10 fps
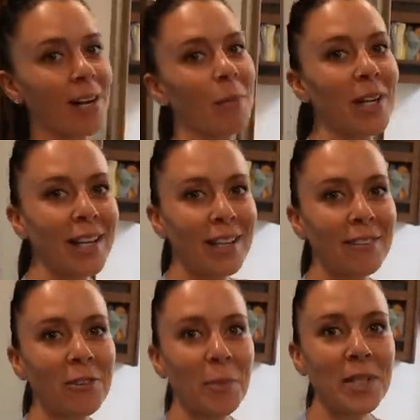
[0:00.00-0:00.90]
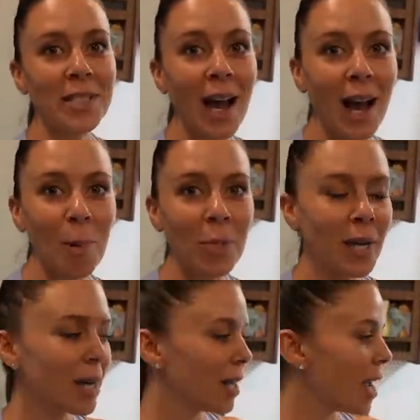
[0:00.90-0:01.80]
coming in from the top
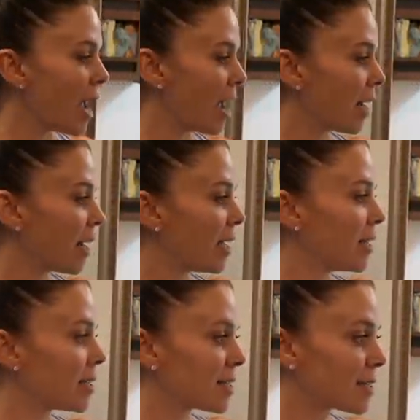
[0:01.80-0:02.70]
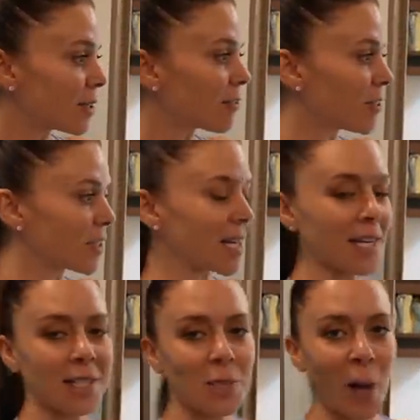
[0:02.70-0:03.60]
and it still feels
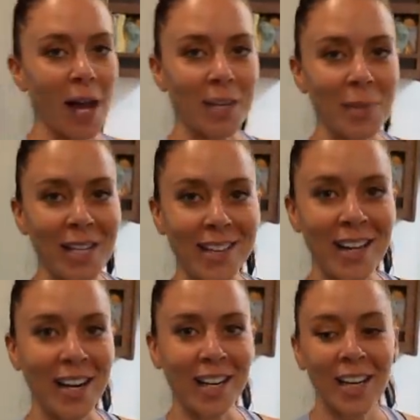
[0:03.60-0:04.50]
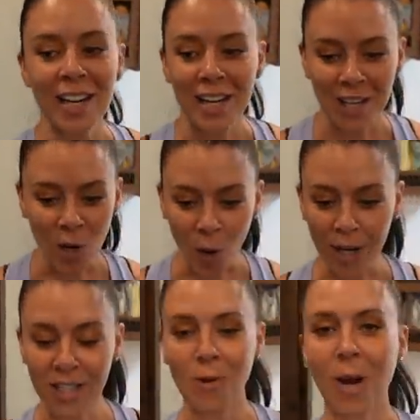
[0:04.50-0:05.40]
like a spa to me in there.
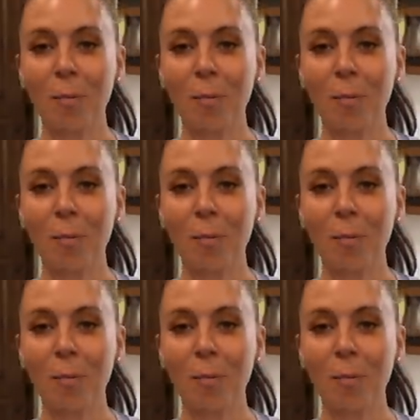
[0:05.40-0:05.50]
Going into our